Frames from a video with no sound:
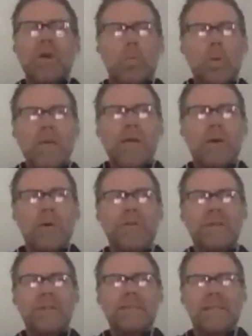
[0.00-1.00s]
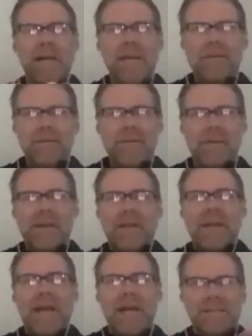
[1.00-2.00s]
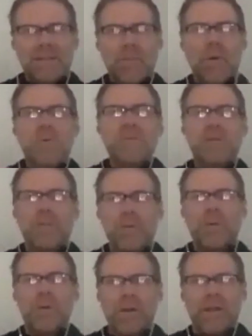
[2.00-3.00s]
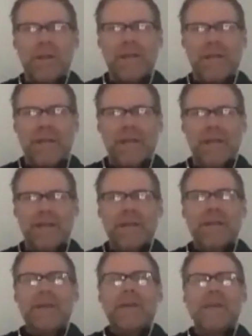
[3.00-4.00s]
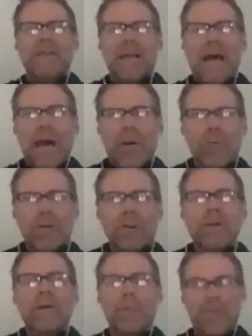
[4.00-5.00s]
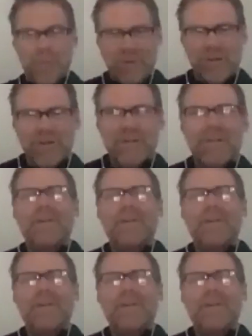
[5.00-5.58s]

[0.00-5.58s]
We hold this life as the most important thing is our comfort,